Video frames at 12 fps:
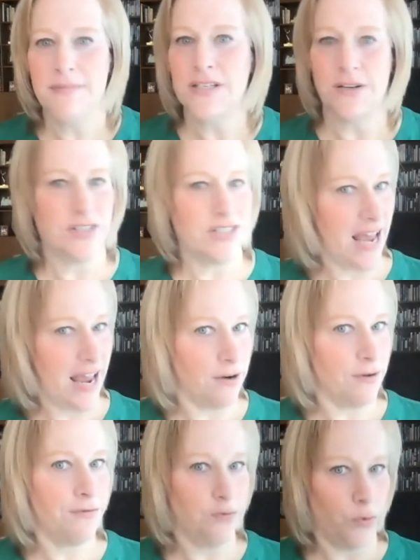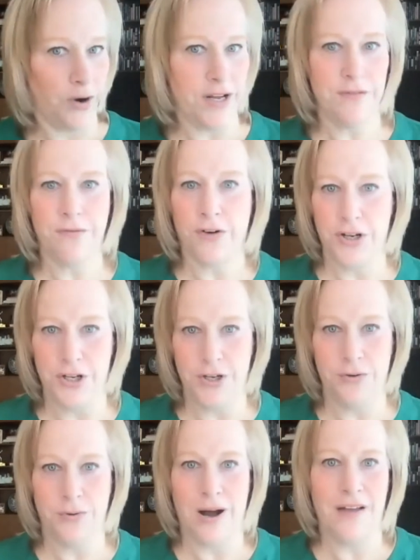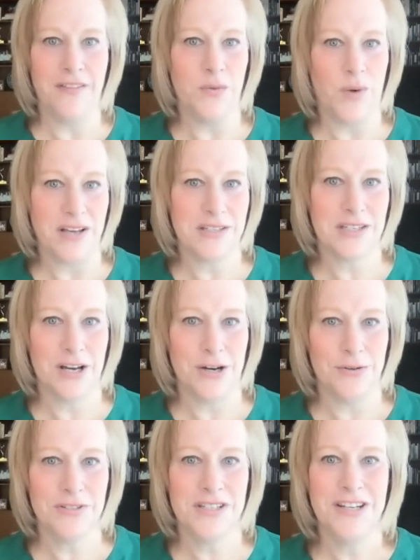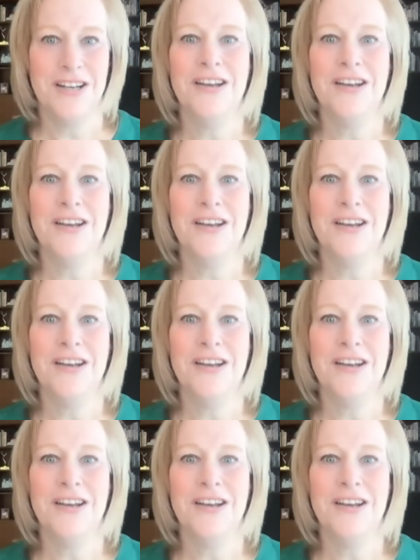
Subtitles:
so 10:40 for you on the West Coast.